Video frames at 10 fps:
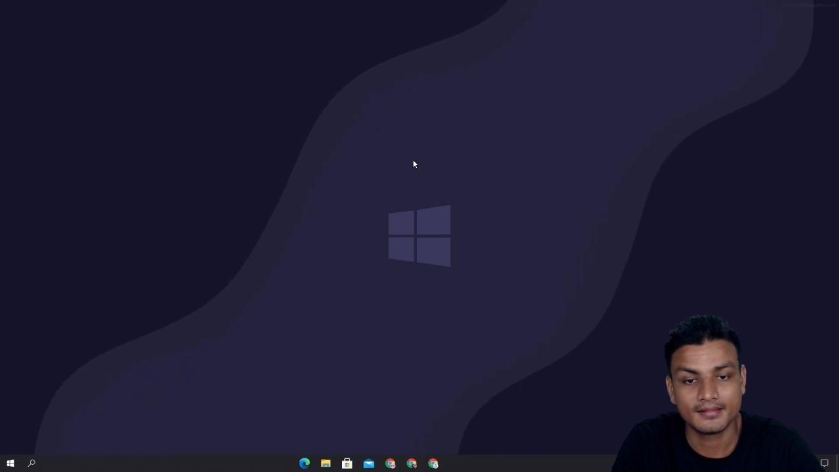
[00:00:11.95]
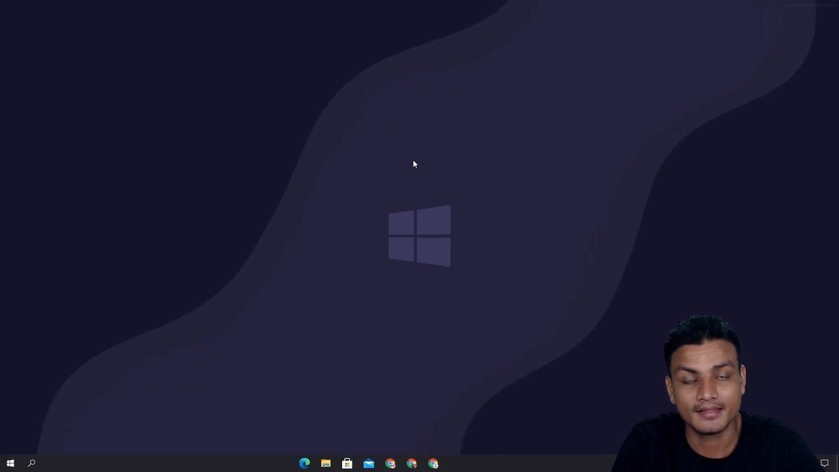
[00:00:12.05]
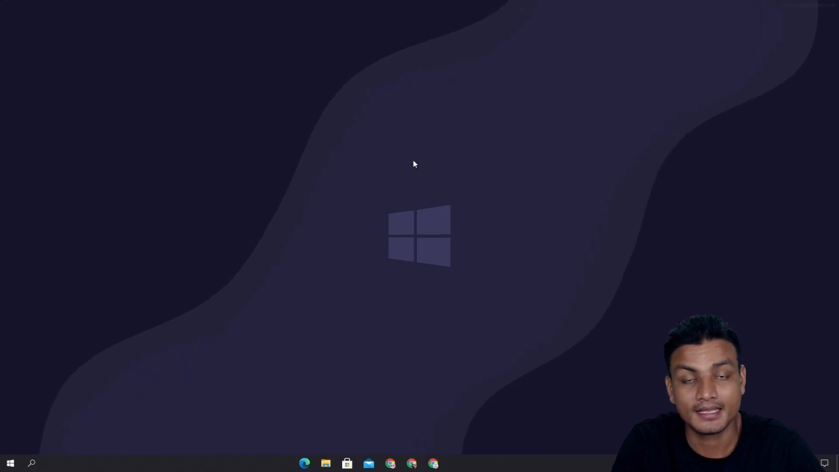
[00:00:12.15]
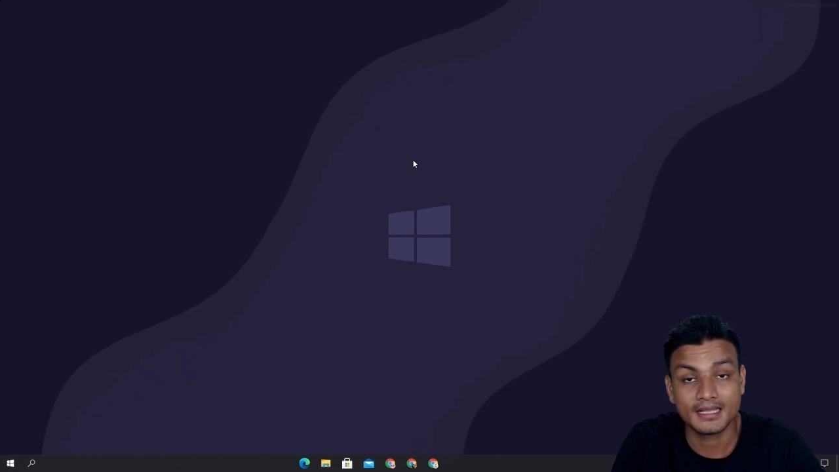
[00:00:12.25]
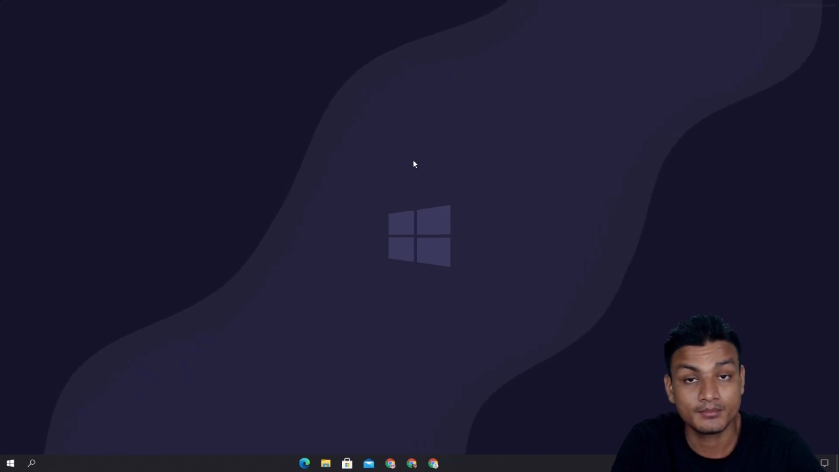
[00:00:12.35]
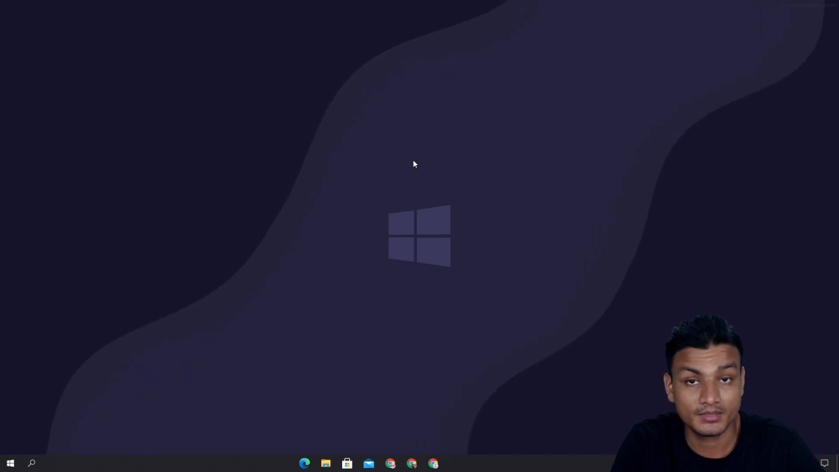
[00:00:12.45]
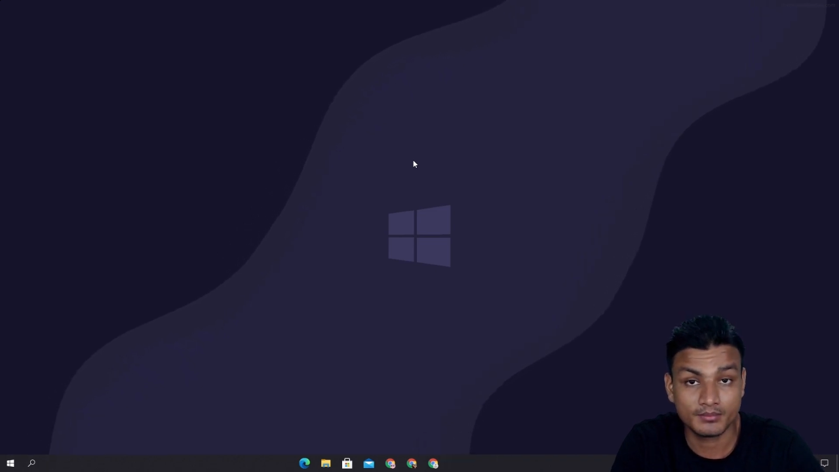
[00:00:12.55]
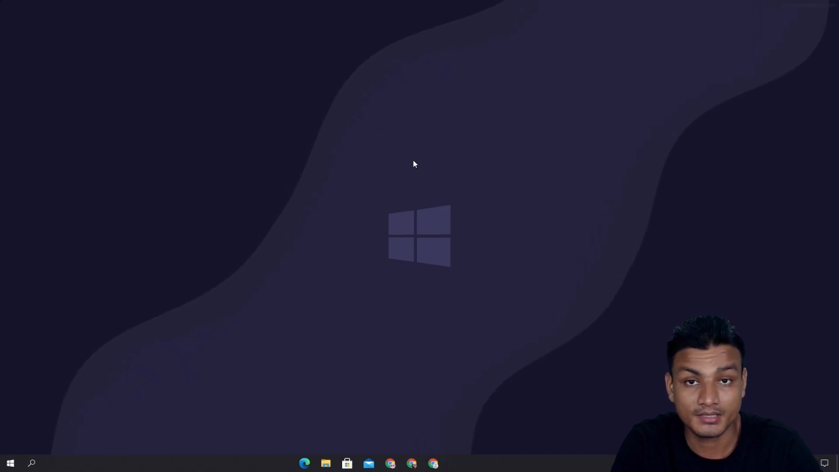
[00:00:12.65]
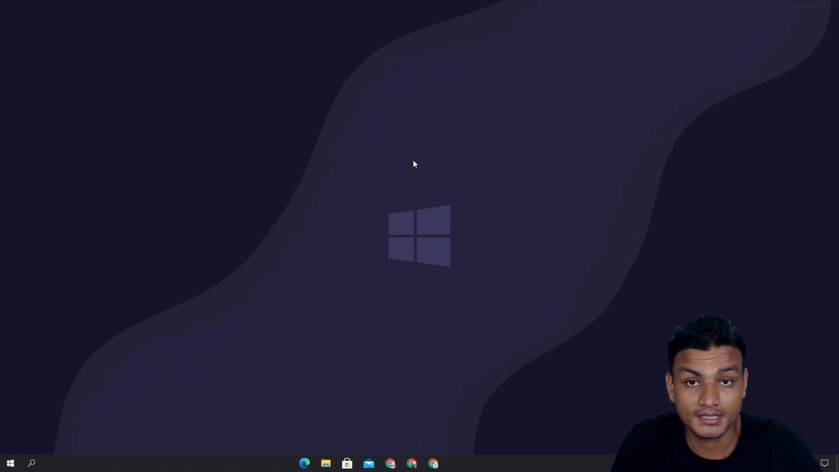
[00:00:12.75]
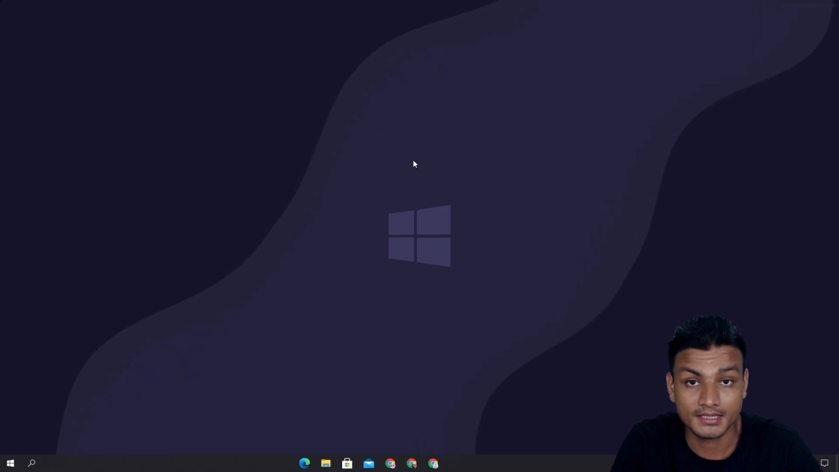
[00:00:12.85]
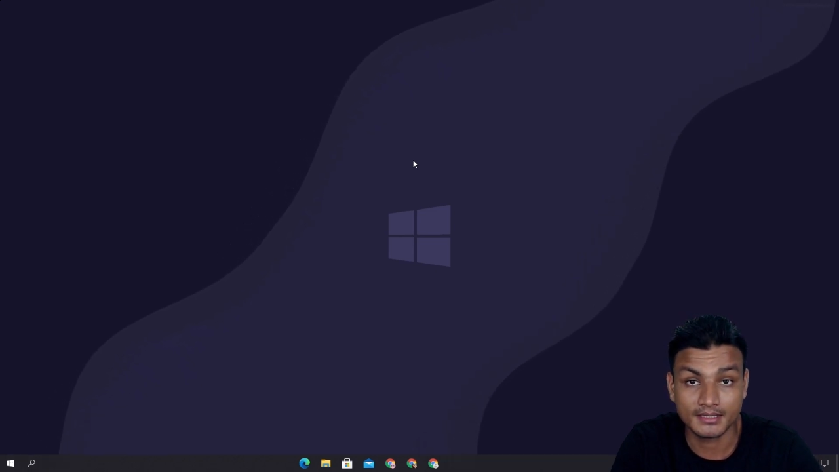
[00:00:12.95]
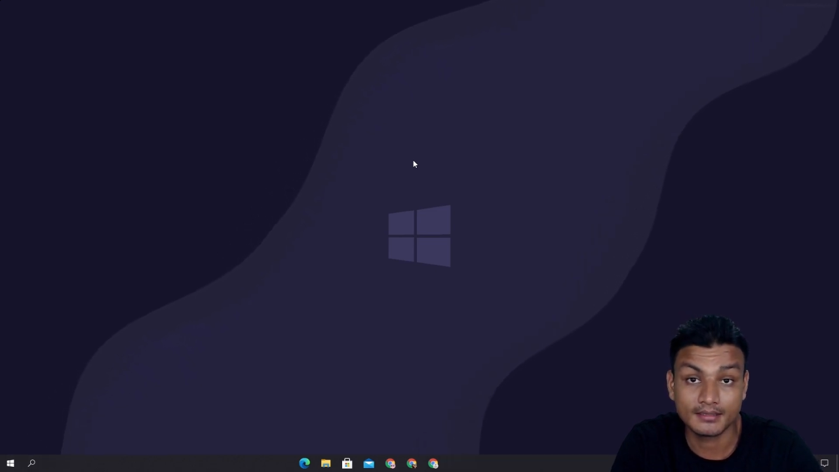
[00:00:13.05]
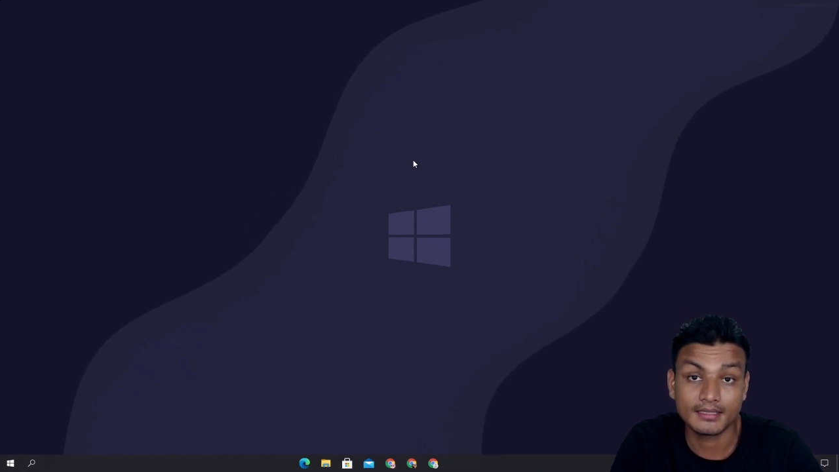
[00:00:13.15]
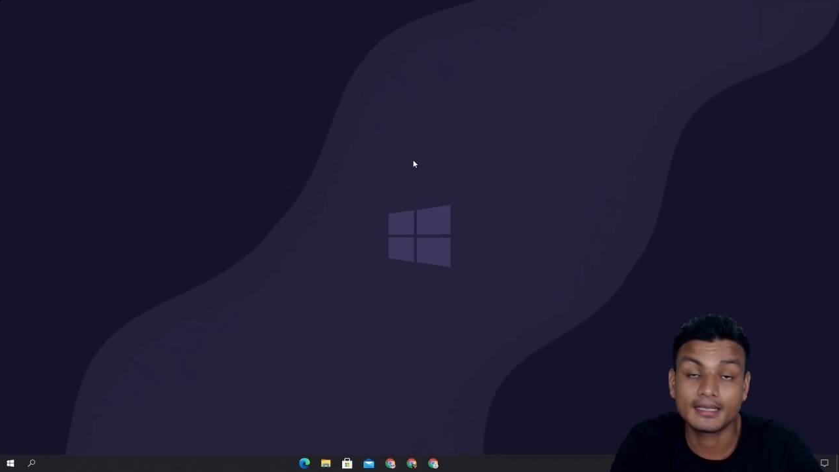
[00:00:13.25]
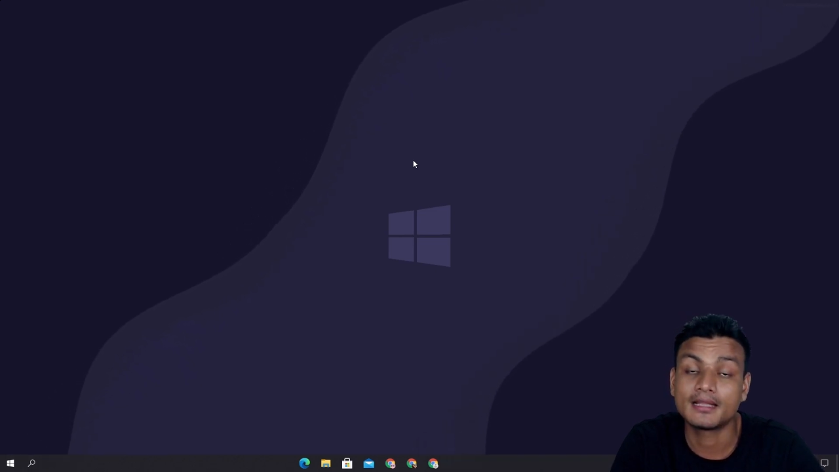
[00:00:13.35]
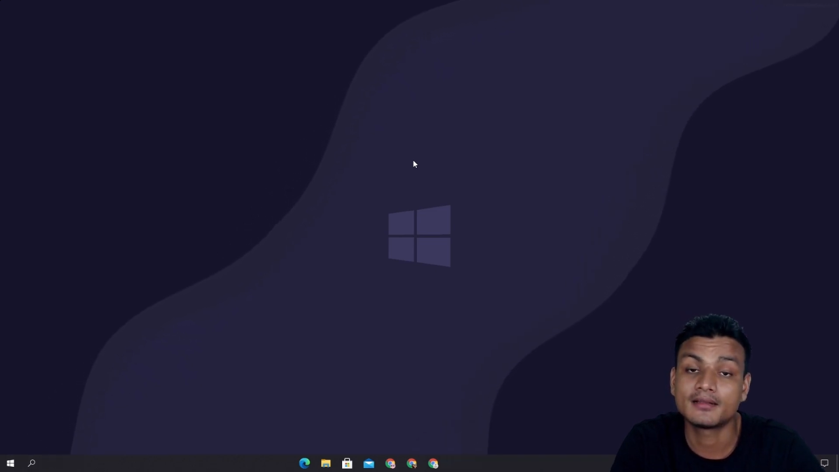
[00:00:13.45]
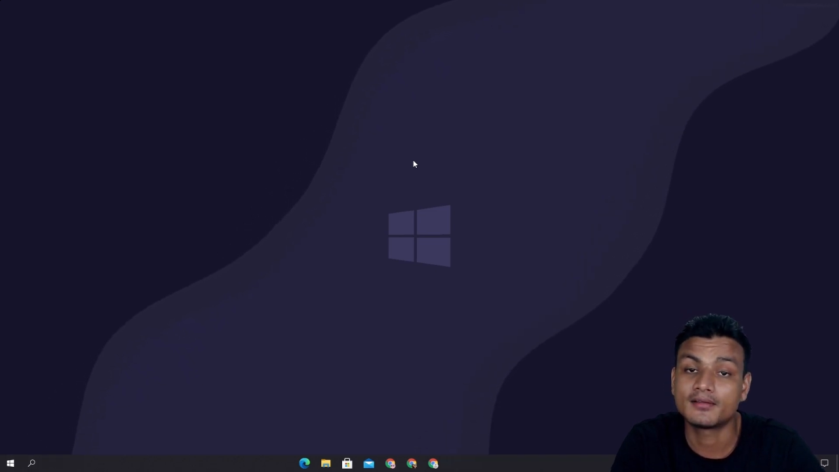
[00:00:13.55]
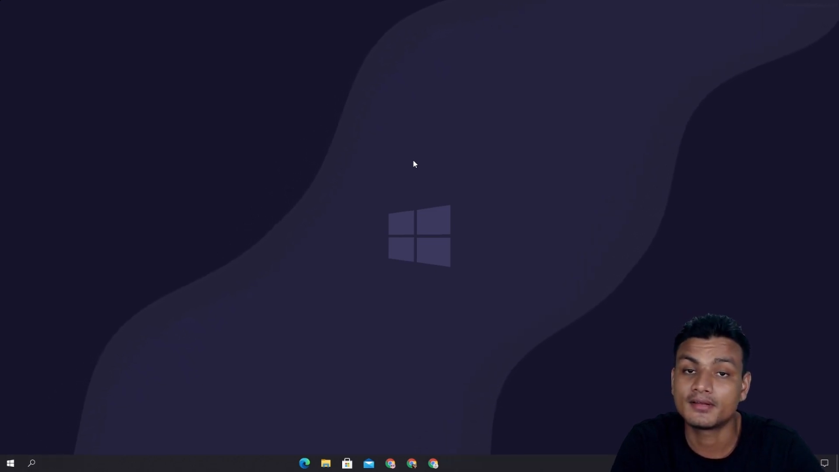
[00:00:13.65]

They can be buggy, they can